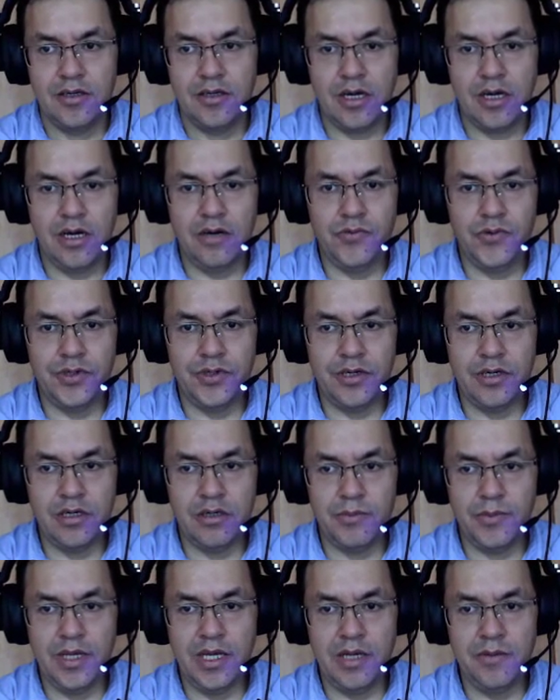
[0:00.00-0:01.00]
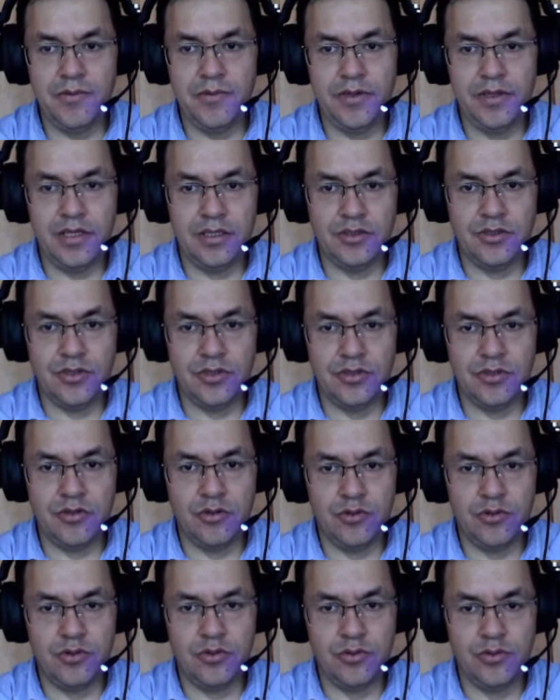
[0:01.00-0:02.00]
OfferUp, everything. Just
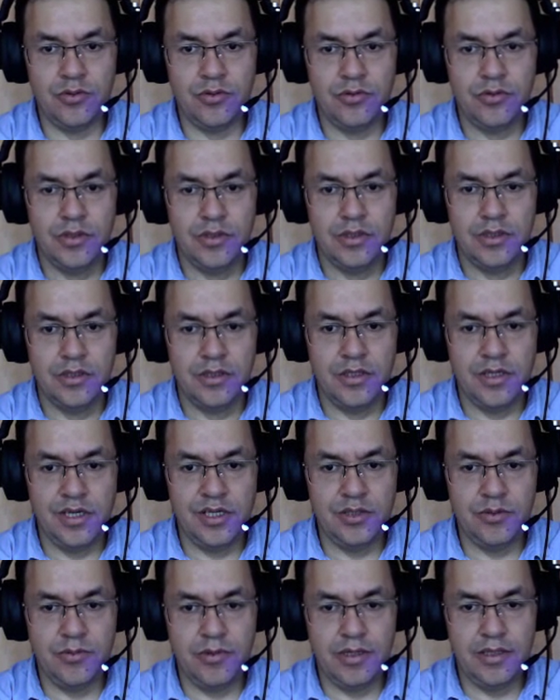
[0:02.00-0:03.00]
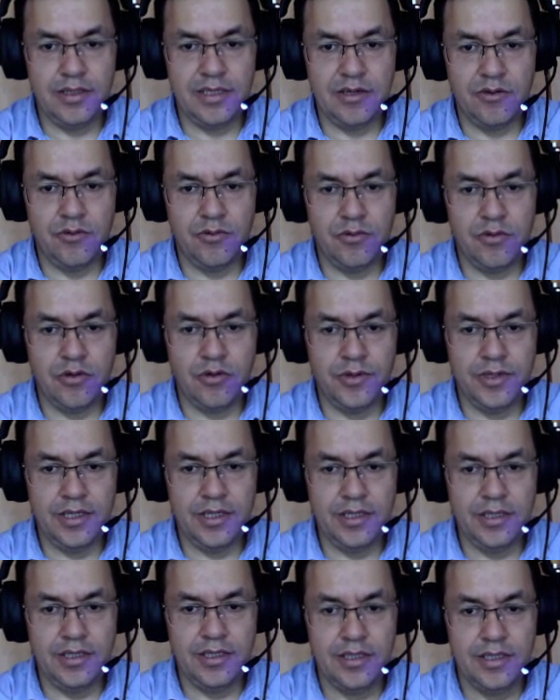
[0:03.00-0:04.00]
go to this one, download
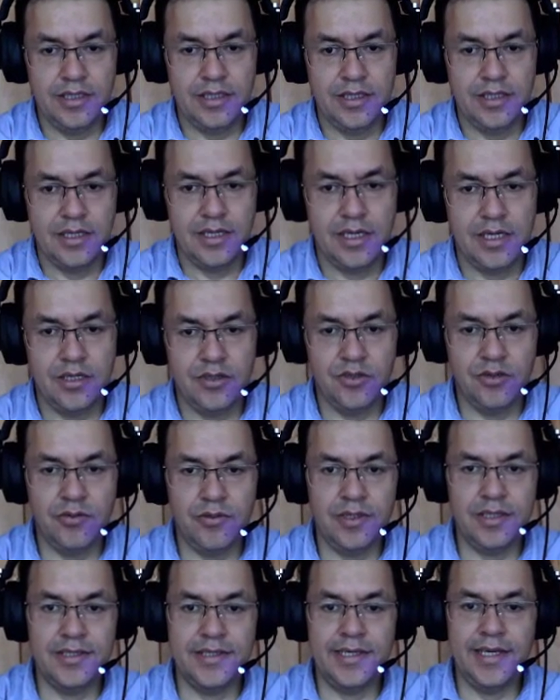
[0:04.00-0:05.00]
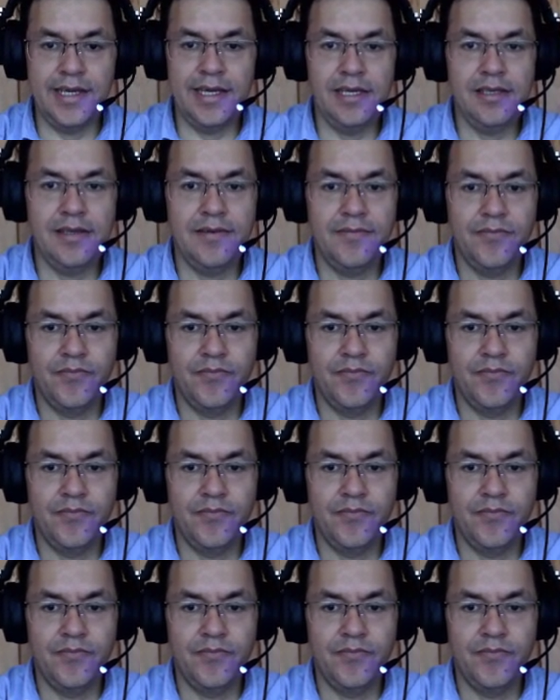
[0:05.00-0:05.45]
it, and you will see.